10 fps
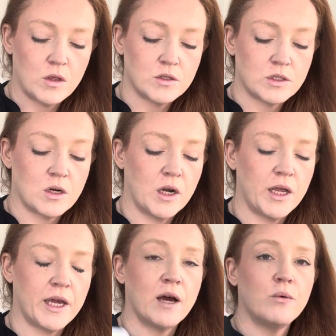
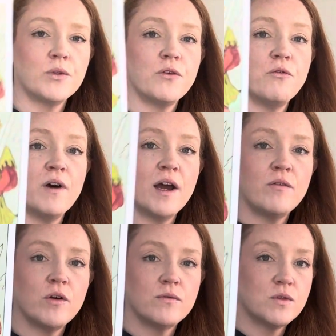Starting out with the Five
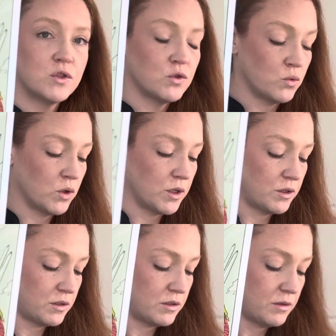of
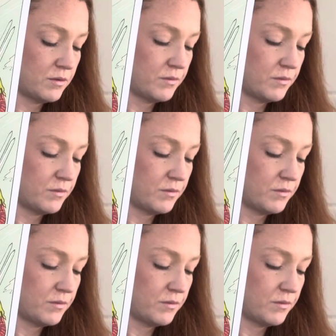Swords.